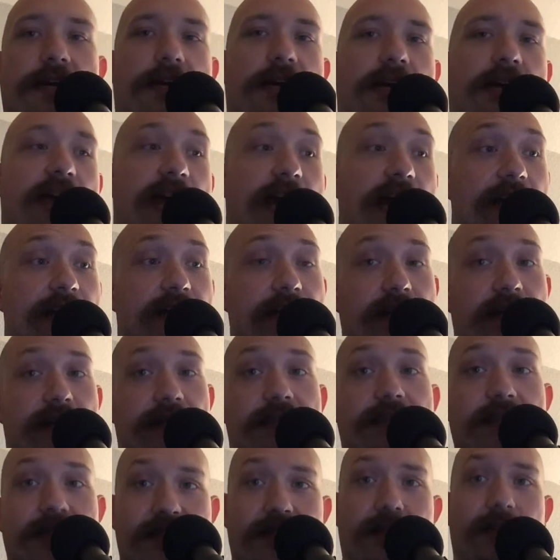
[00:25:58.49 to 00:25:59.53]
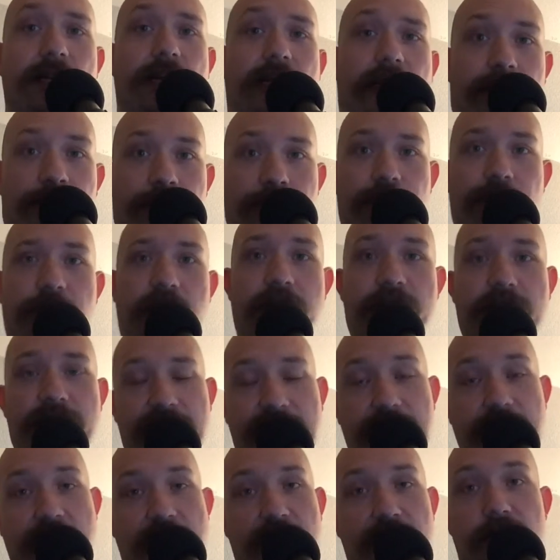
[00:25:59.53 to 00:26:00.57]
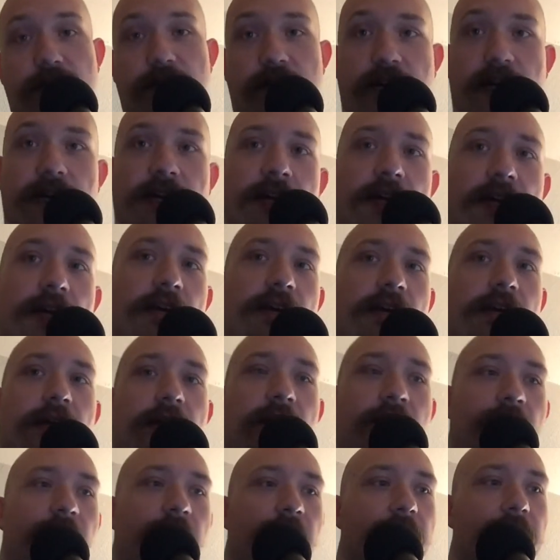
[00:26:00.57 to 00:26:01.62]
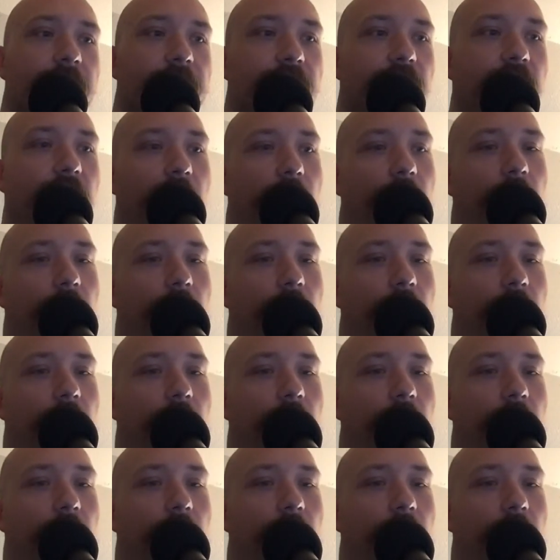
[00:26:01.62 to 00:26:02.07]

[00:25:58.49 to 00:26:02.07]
and a lot of tyranny in this country. So,